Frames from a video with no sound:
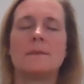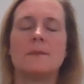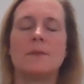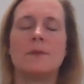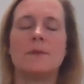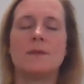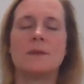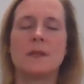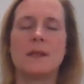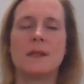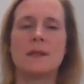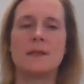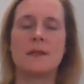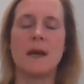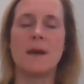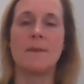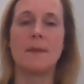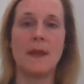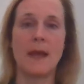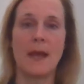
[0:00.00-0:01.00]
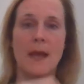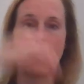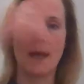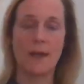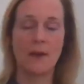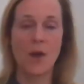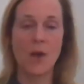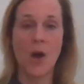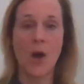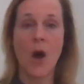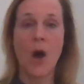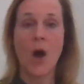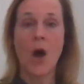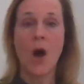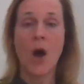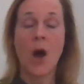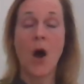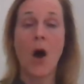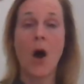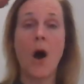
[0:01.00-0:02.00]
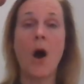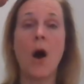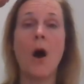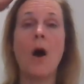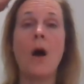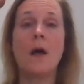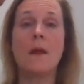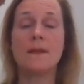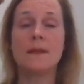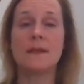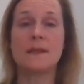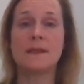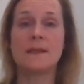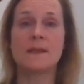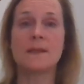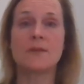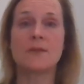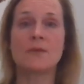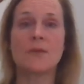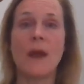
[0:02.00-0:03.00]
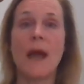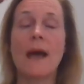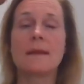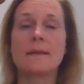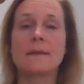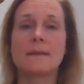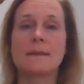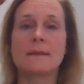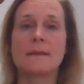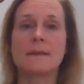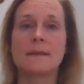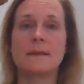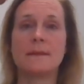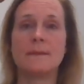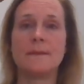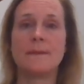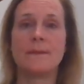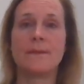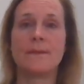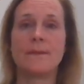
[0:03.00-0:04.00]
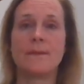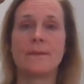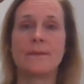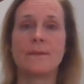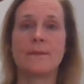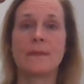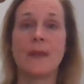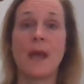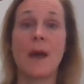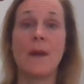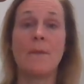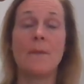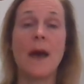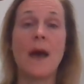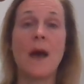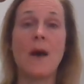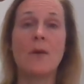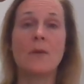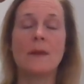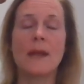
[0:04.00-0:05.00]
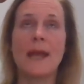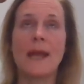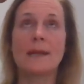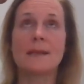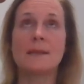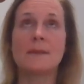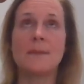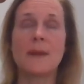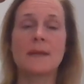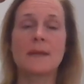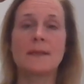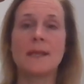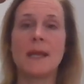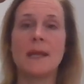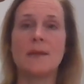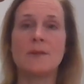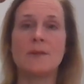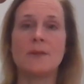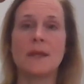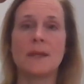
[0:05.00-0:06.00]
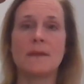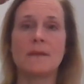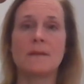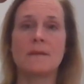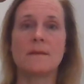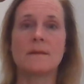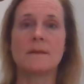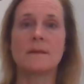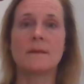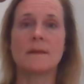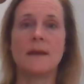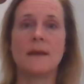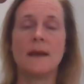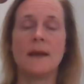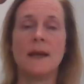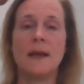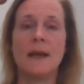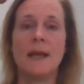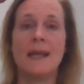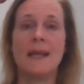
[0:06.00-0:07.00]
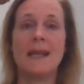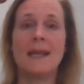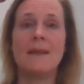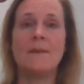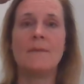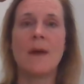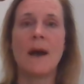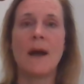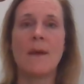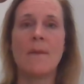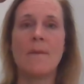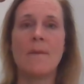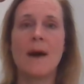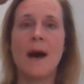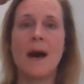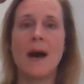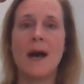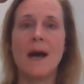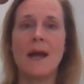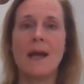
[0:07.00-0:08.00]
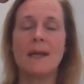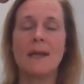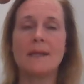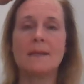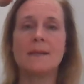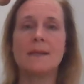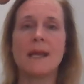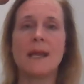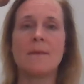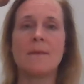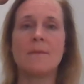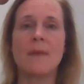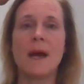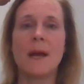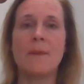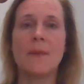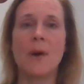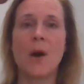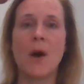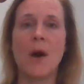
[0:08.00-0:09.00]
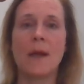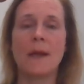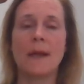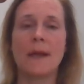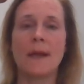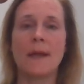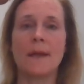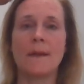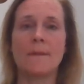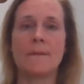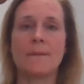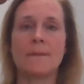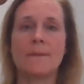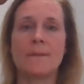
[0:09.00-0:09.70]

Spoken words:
Move to the top of the head. All this stress about expectations in my mind and my body.